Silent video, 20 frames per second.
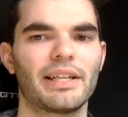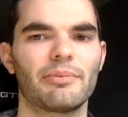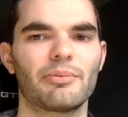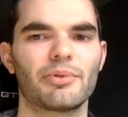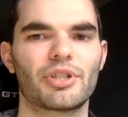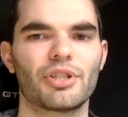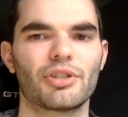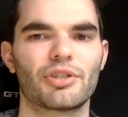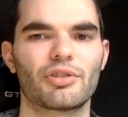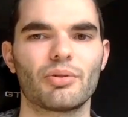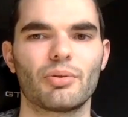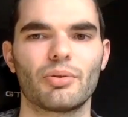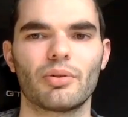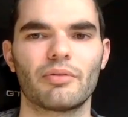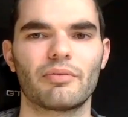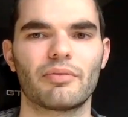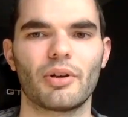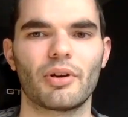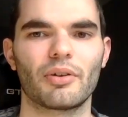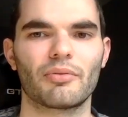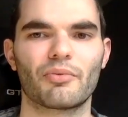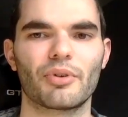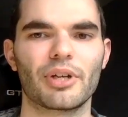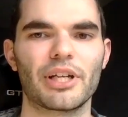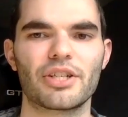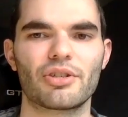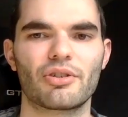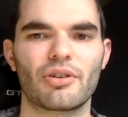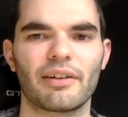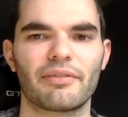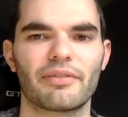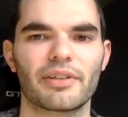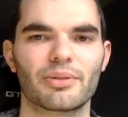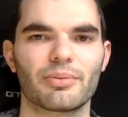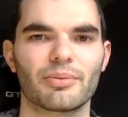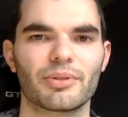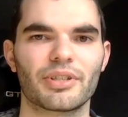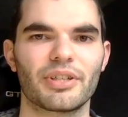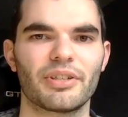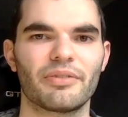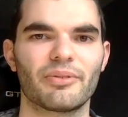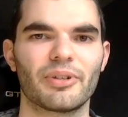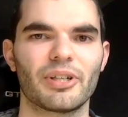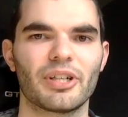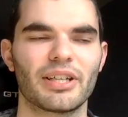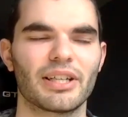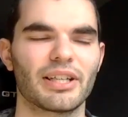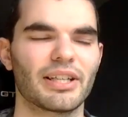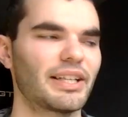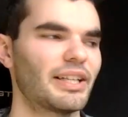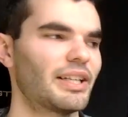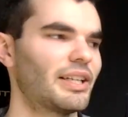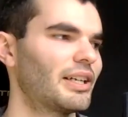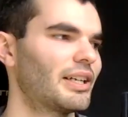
It was just sort of like Reach graphics, wasn't it, really?